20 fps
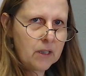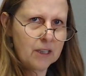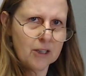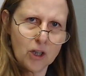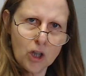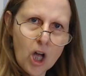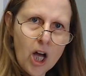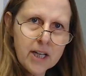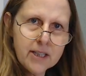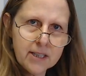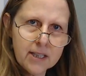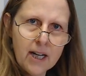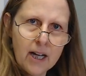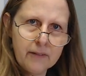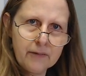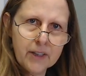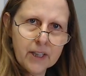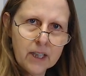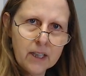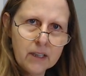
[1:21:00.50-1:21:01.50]
lost
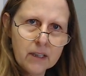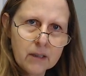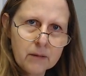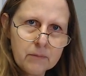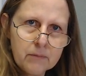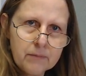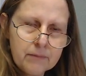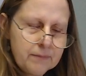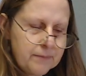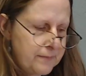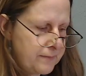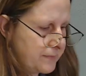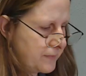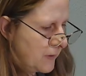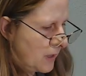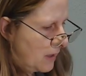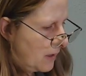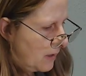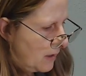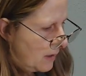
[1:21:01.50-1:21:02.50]
half the kingdom.
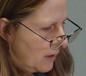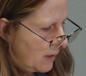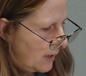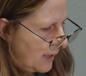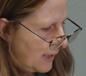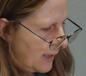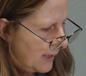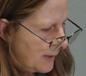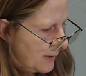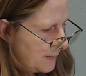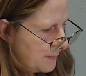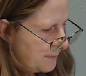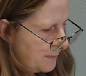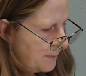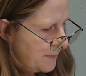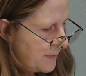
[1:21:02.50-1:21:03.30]
Um,